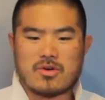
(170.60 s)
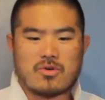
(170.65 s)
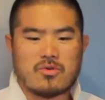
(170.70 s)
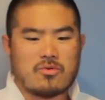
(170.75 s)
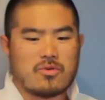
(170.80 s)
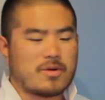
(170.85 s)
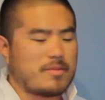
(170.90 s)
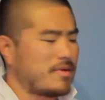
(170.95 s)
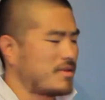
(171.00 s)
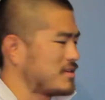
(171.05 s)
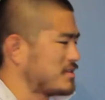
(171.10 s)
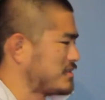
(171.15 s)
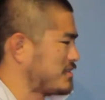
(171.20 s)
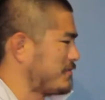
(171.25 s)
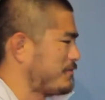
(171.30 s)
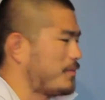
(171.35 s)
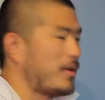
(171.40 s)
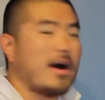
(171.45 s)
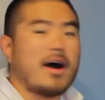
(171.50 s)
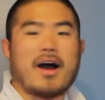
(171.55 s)
What about the
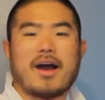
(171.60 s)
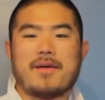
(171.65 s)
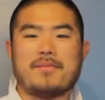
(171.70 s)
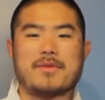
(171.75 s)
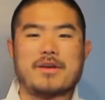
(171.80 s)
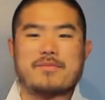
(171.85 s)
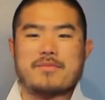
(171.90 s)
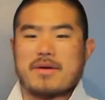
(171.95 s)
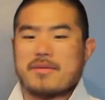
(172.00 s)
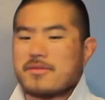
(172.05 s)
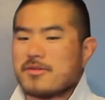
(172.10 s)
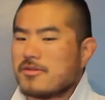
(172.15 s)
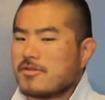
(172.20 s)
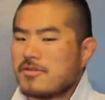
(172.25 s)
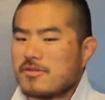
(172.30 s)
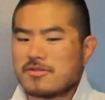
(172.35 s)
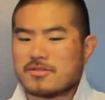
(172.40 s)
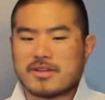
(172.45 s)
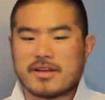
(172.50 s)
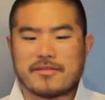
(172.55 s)
stuff behind me? Maybe you're in
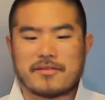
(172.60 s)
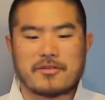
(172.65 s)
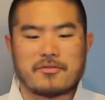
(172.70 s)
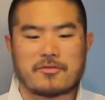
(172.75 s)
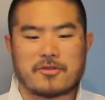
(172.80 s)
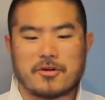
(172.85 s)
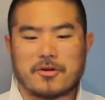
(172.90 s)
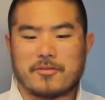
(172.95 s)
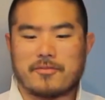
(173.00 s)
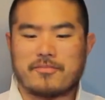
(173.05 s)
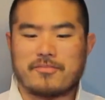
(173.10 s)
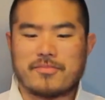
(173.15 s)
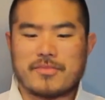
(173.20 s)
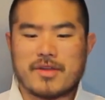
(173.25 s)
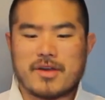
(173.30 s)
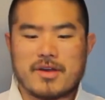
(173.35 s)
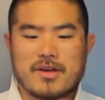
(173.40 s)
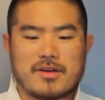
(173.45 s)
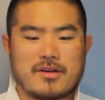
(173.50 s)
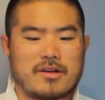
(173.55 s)
your living room,
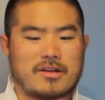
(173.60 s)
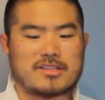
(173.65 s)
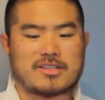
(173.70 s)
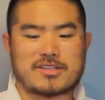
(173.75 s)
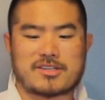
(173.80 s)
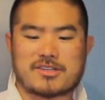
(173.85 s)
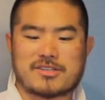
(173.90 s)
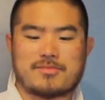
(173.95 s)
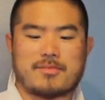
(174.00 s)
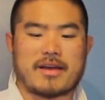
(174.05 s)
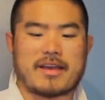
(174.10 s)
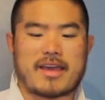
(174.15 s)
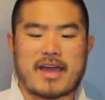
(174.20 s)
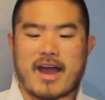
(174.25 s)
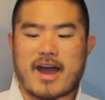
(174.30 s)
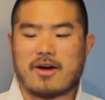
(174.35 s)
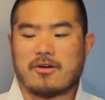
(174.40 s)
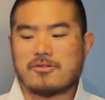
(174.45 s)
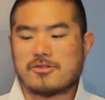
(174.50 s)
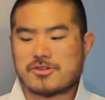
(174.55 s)
such as my
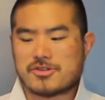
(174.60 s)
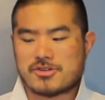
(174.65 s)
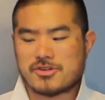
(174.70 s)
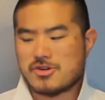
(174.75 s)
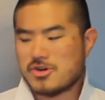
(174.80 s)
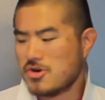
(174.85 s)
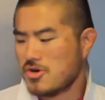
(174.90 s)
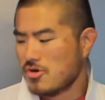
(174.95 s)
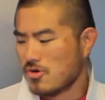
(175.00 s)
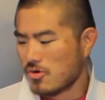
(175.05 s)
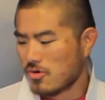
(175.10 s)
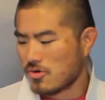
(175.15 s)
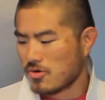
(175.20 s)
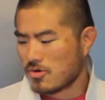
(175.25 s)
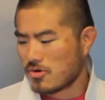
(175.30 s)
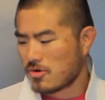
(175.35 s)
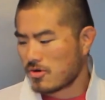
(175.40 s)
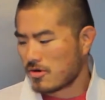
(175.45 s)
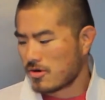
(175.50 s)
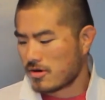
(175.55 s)
couch,
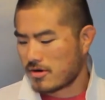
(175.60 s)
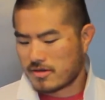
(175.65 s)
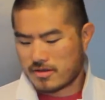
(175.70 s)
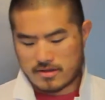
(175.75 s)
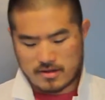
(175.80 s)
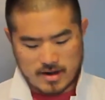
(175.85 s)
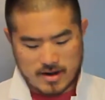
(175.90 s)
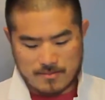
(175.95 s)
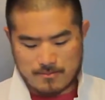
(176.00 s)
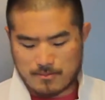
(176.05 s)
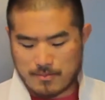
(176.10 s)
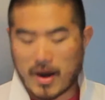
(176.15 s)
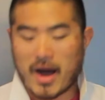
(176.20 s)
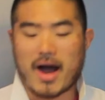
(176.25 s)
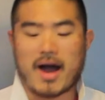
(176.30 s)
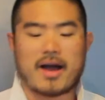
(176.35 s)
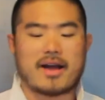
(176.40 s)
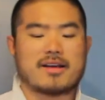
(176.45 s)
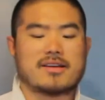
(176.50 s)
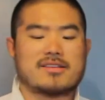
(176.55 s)
or a
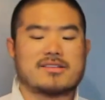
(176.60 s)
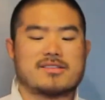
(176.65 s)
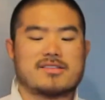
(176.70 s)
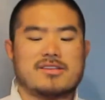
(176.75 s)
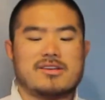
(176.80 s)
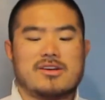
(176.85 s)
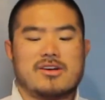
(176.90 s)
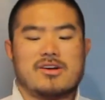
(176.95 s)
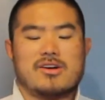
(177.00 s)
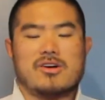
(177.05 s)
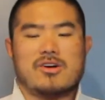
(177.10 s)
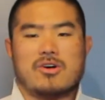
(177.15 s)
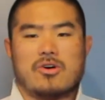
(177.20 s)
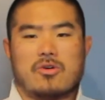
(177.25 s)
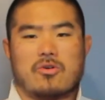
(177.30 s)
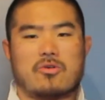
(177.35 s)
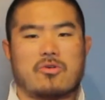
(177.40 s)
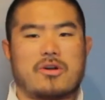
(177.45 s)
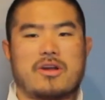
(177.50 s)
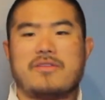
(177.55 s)
box,
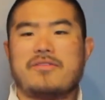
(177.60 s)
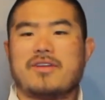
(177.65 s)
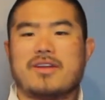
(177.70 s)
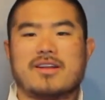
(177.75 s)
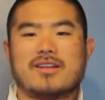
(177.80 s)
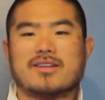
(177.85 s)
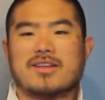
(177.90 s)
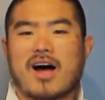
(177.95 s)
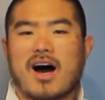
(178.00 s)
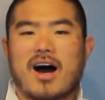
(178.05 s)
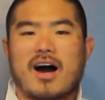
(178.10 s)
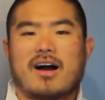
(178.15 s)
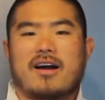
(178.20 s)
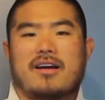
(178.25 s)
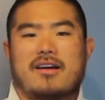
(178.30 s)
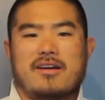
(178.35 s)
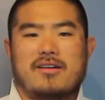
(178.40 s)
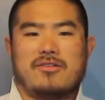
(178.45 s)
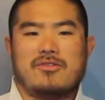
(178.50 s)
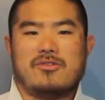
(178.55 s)
or even a log.
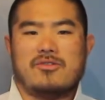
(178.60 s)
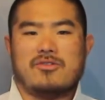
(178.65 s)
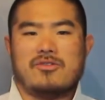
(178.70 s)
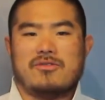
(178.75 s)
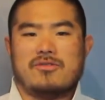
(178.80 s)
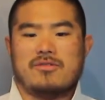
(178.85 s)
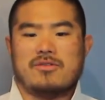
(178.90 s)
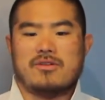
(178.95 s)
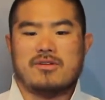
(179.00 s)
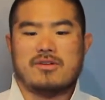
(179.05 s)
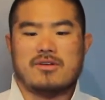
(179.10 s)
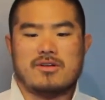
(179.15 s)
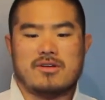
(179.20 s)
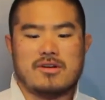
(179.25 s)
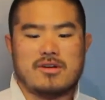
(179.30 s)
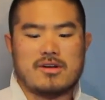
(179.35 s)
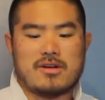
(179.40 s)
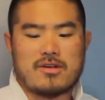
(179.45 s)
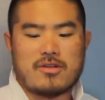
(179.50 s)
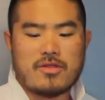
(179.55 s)

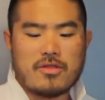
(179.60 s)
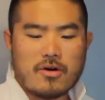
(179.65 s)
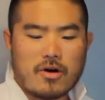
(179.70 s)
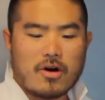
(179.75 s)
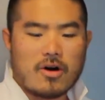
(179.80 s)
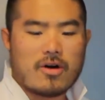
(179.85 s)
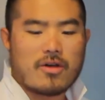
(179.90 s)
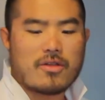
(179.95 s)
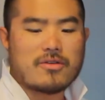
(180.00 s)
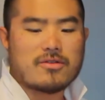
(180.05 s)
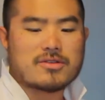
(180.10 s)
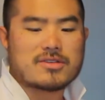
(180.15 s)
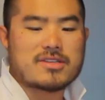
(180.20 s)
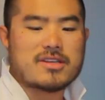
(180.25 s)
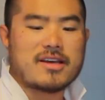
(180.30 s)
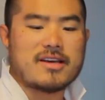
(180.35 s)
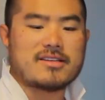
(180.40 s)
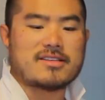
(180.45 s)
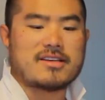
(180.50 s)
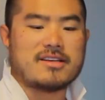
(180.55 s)
All those
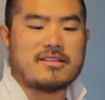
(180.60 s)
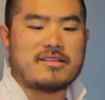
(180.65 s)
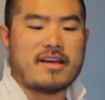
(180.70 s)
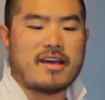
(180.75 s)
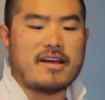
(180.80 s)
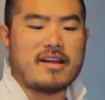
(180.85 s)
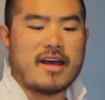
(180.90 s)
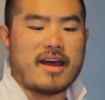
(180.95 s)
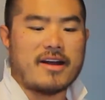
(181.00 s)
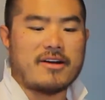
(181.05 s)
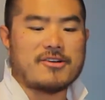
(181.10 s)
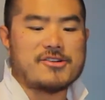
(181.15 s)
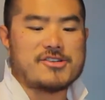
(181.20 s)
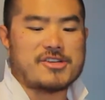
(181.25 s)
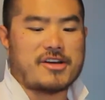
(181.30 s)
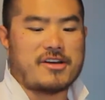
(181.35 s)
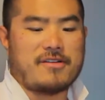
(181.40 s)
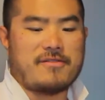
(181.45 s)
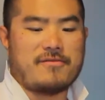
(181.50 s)
things contain energy.